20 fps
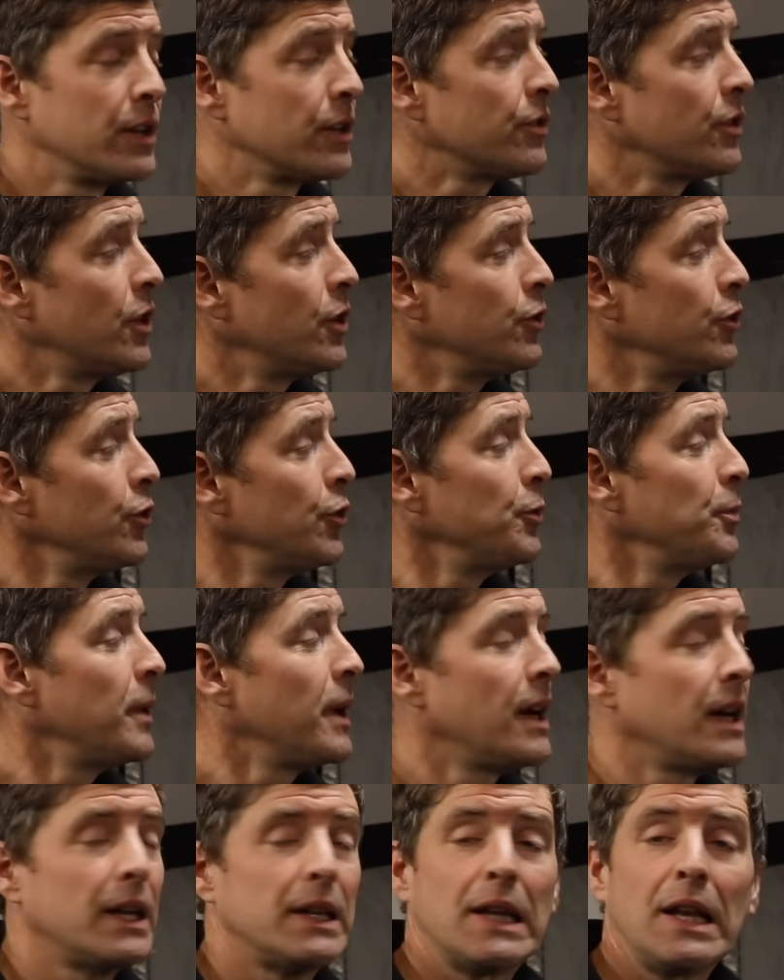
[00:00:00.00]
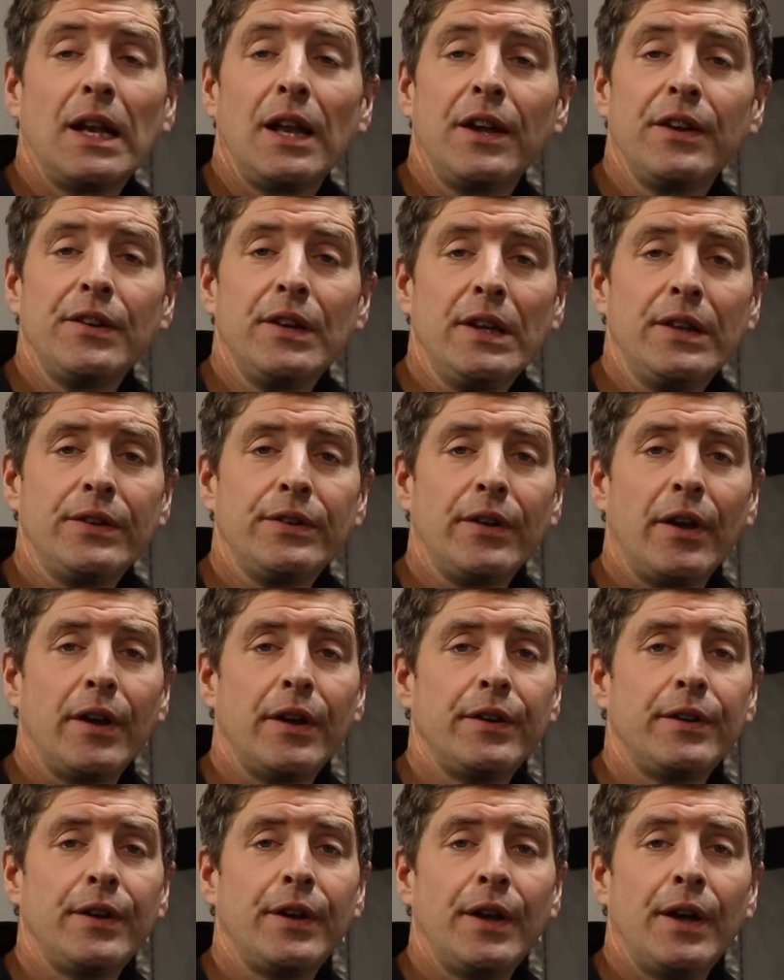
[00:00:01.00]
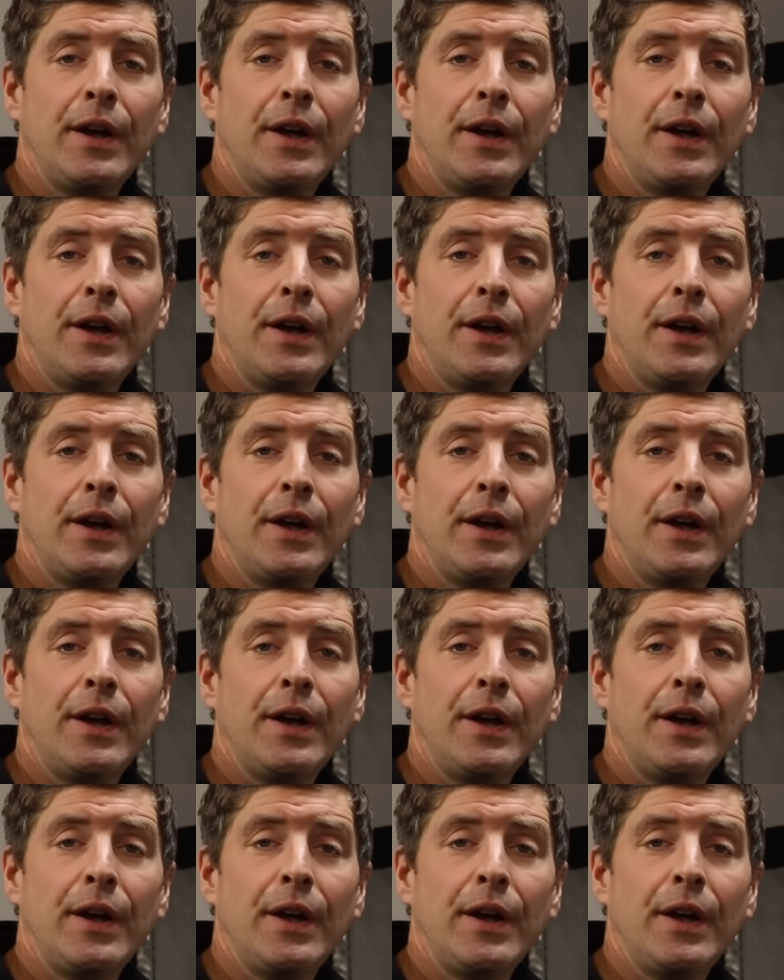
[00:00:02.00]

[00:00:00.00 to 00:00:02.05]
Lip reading: the grow room and the light inside.